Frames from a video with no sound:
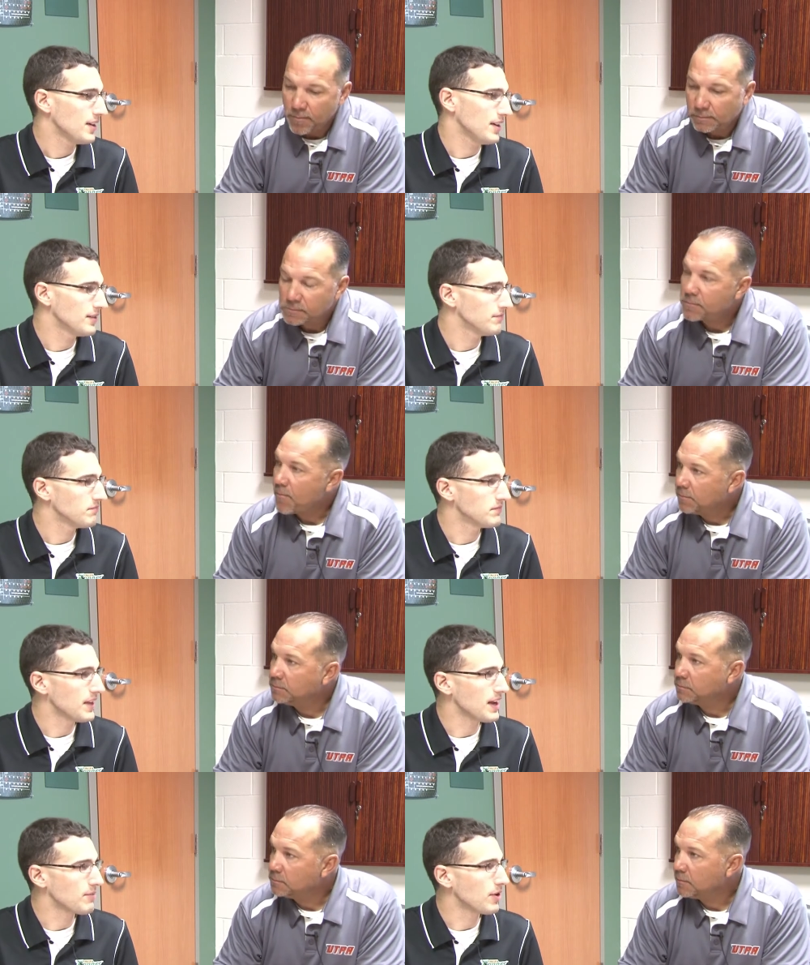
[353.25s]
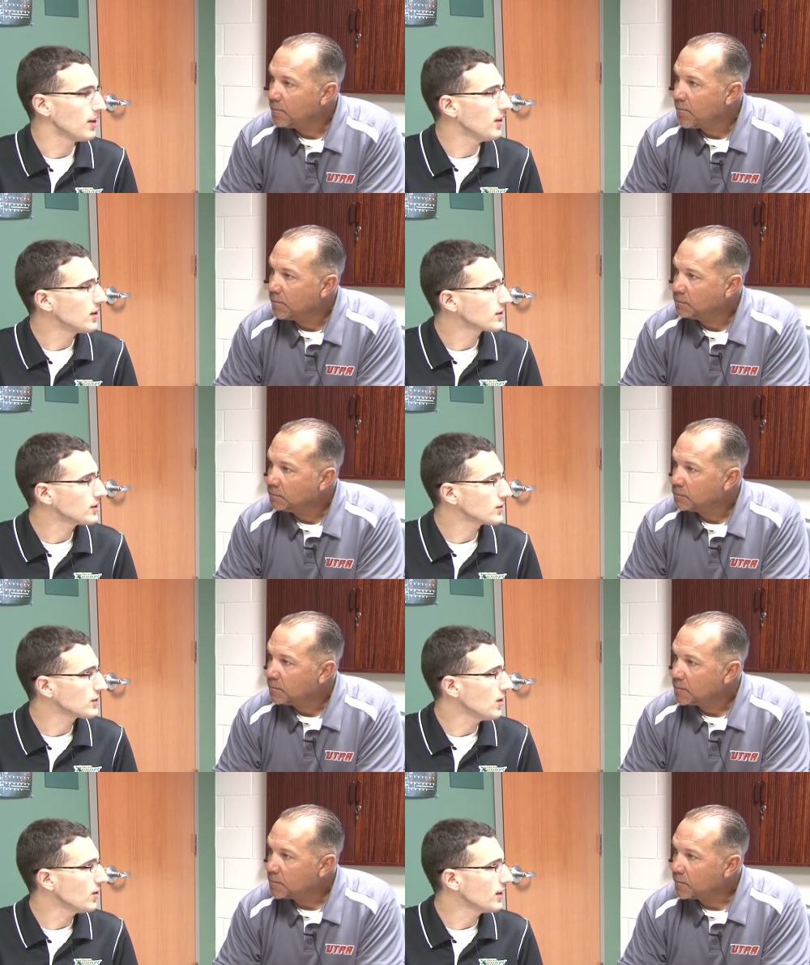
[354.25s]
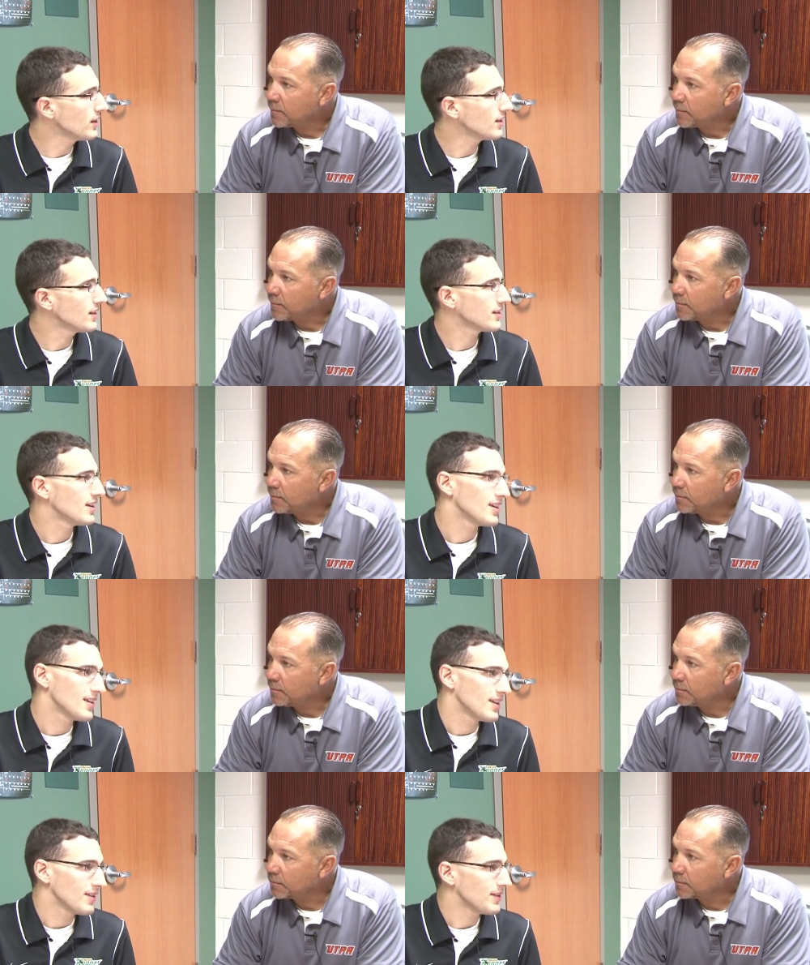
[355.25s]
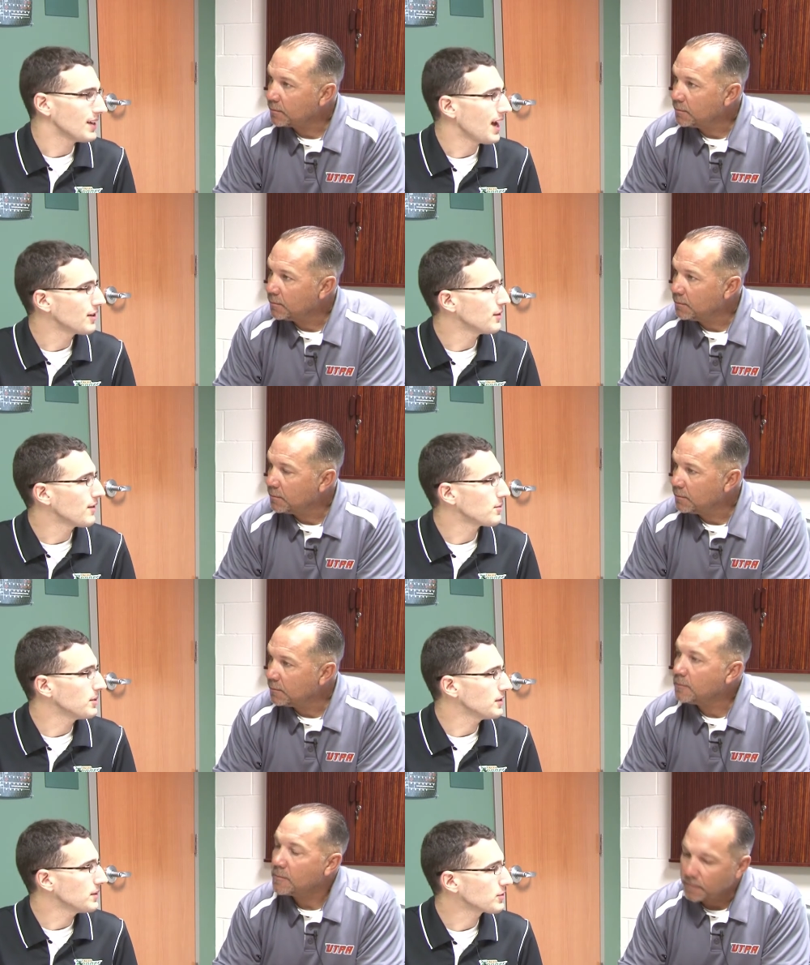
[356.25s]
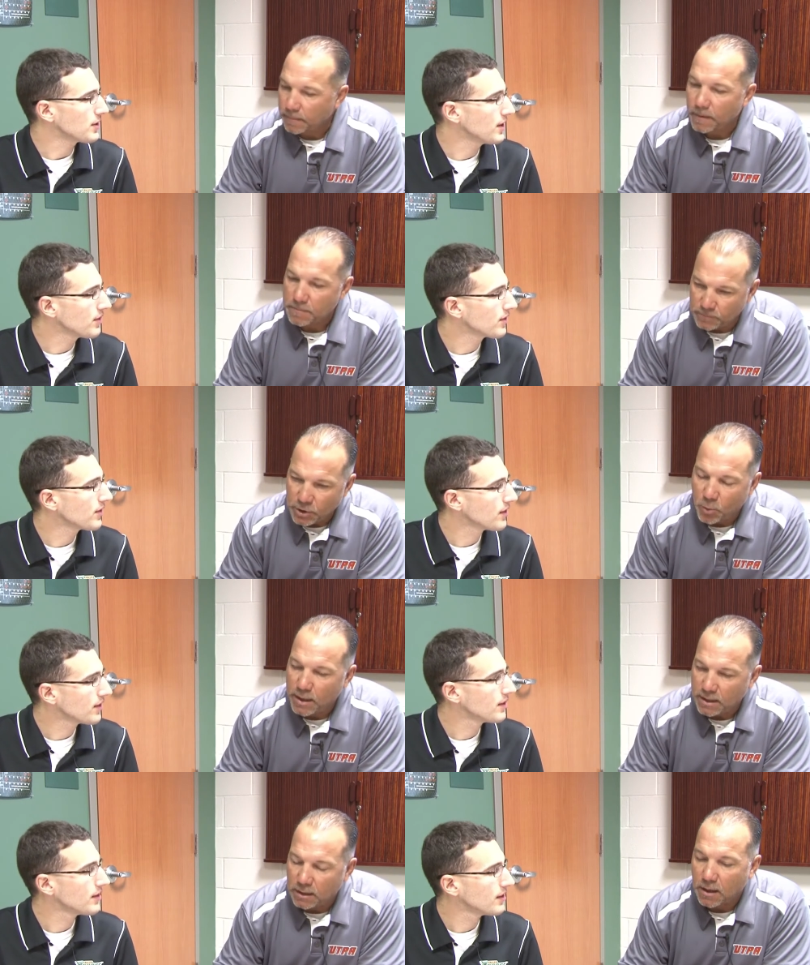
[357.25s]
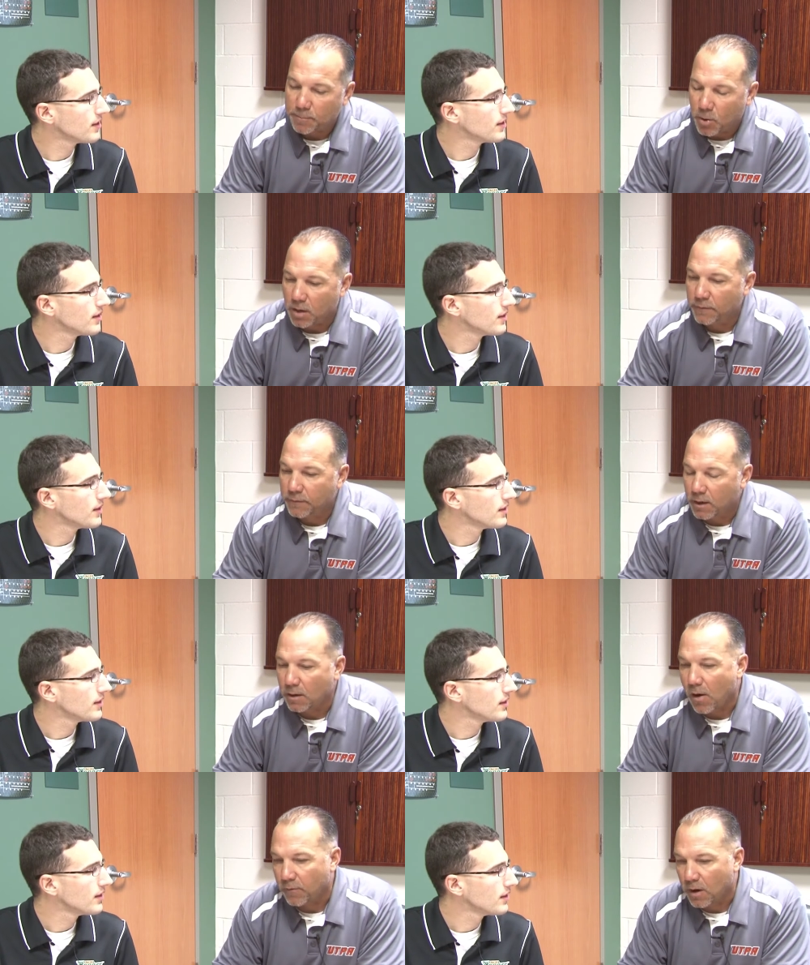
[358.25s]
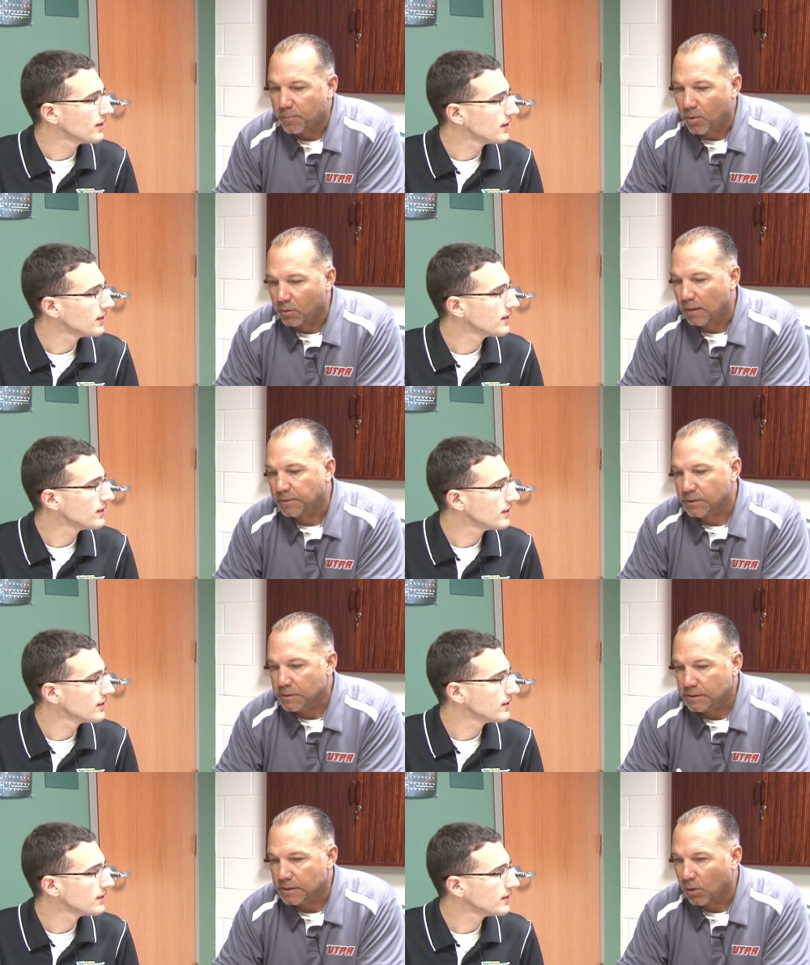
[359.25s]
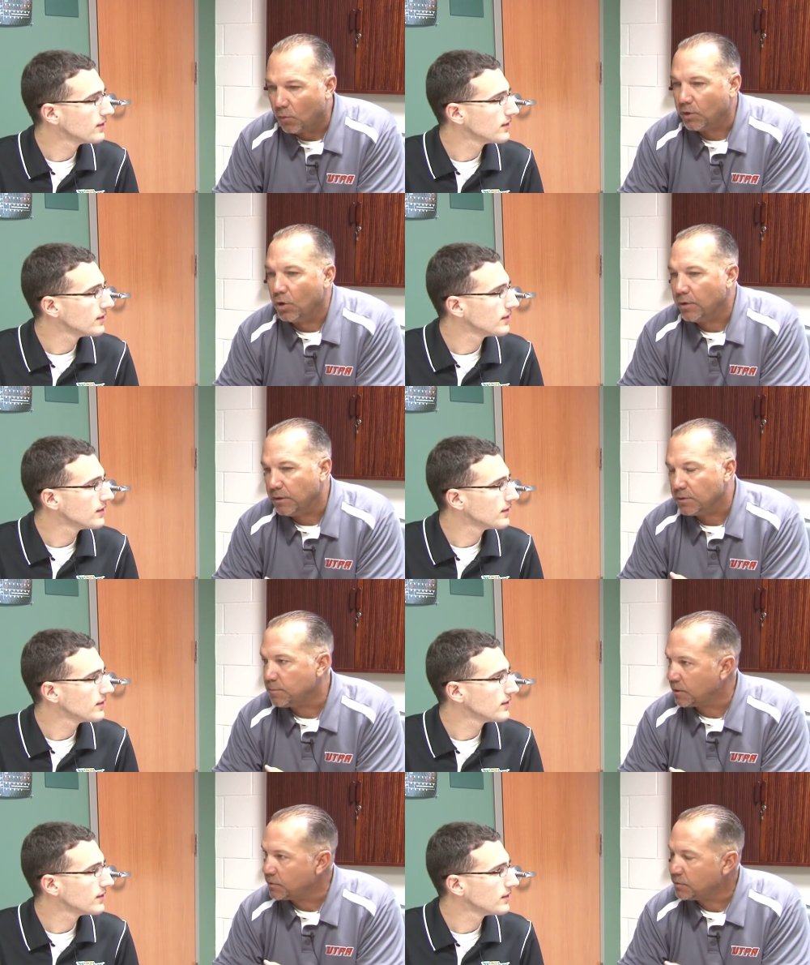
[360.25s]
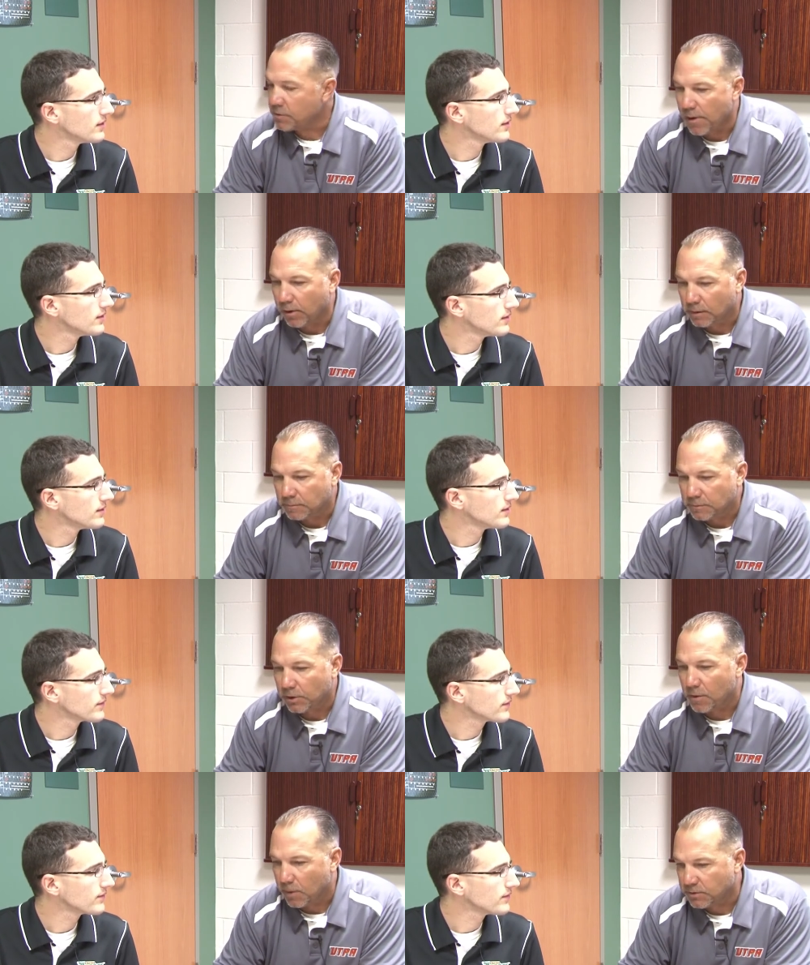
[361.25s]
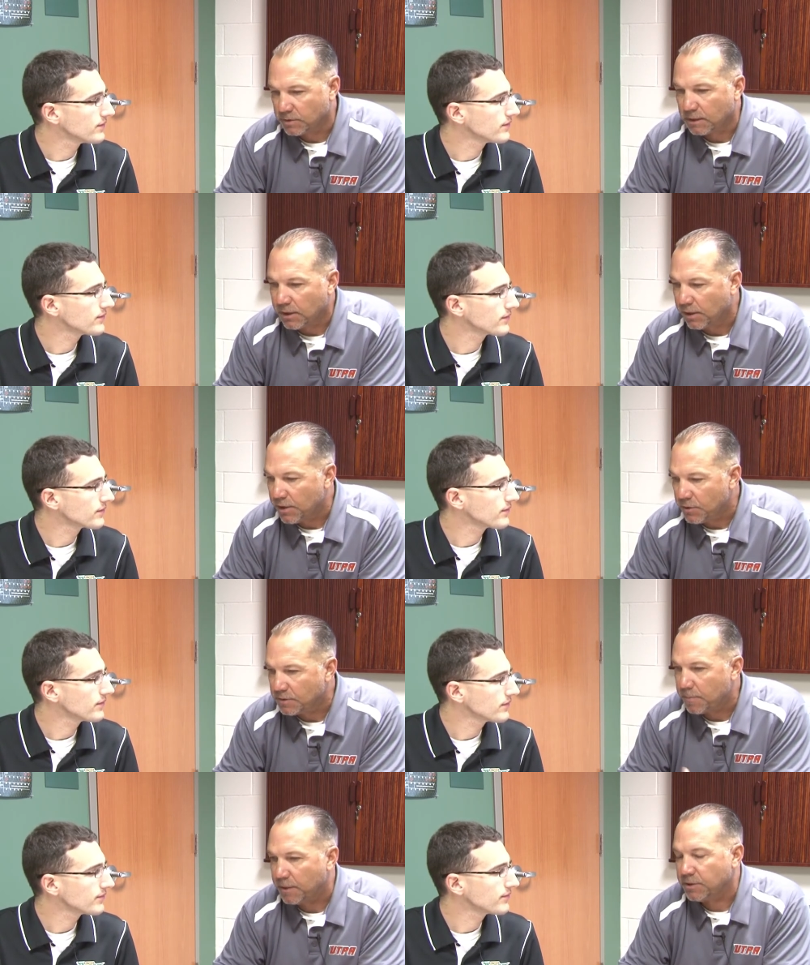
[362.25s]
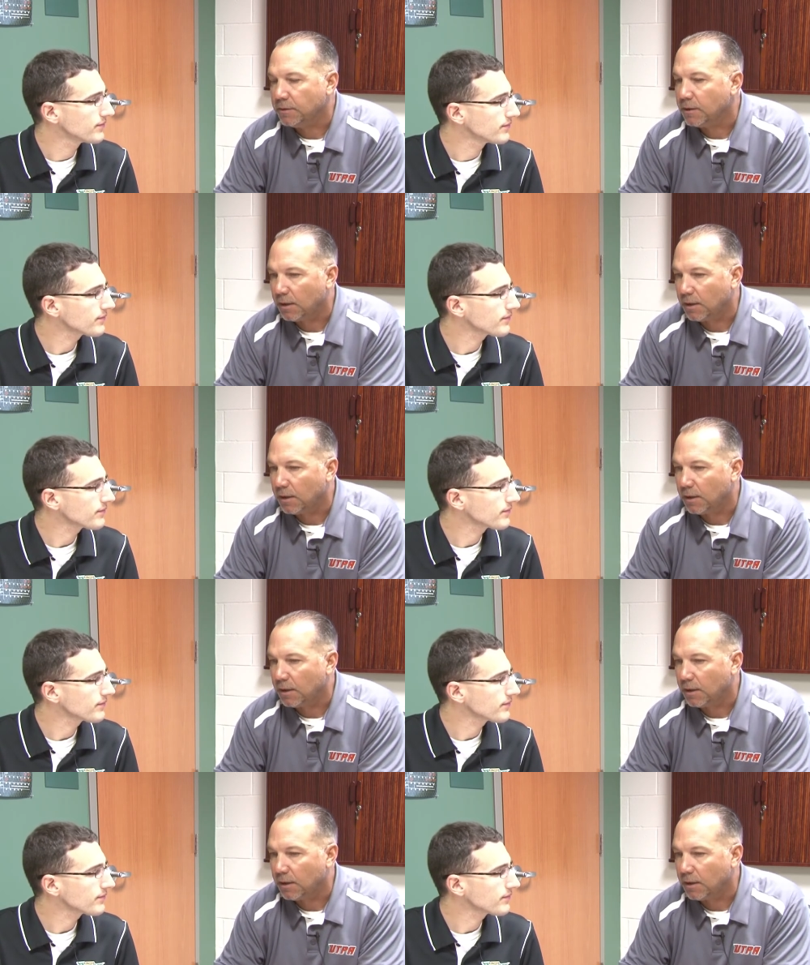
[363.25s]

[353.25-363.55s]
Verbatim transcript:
Speaker 1: And they get brought along so slowly that, I mean, how do you ever build up strength?
Speaker 2: You know what, and a part of our program, too, is overloading those muscles. You know, the muscles that they're going to use in pitching,